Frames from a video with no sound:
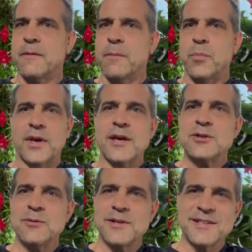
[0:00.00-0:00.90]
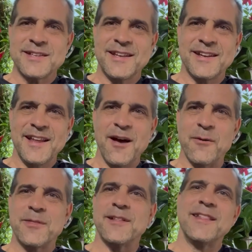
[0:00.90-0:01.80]
But guess who is in it
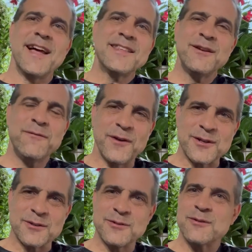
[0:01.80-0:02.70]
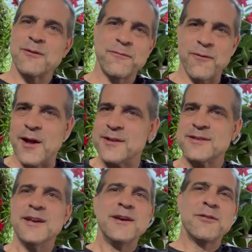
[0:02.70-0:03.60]
now? The elected officials, their
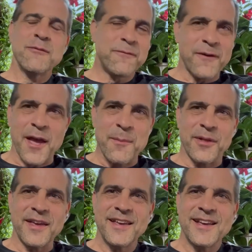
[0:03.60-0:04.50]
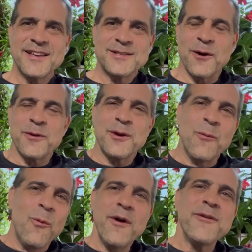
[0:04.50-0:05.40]
friends, their family. So you
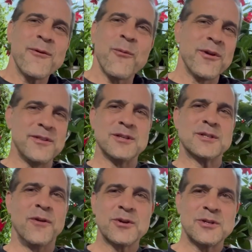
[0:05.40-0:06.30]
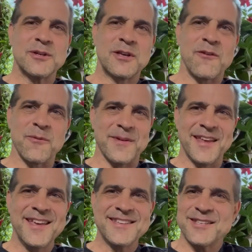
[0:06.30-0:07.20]
wonder where the dysfunction of government
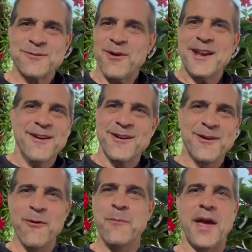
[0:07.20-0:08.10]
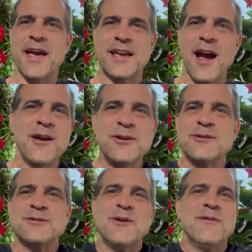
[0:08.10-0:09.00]
is. It's right here in your own backyard. You
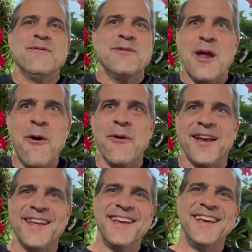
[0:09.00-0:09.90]
just don't even know it.